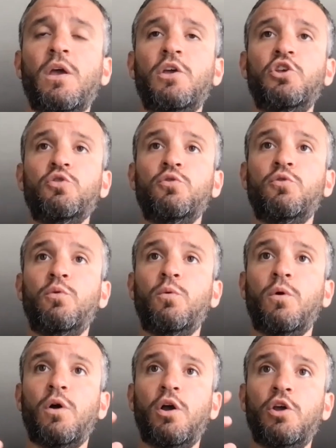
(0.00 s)

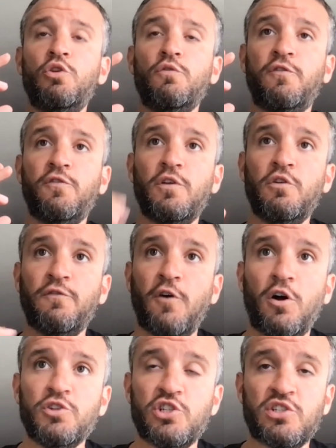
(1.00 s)
You you you
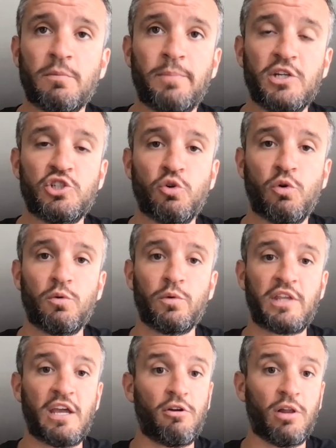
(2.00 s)
fall just a bit short
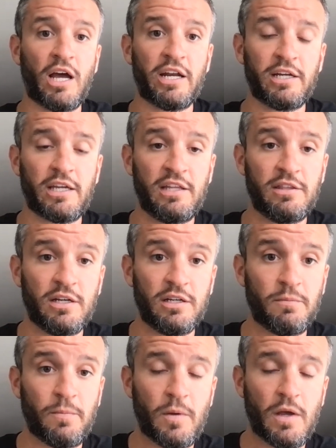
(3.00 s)
with Carolina in
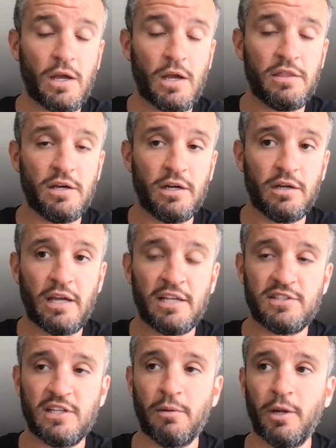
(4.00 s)
the in the
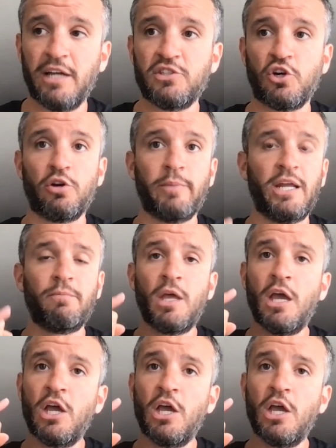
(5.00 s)
NCAA tournament.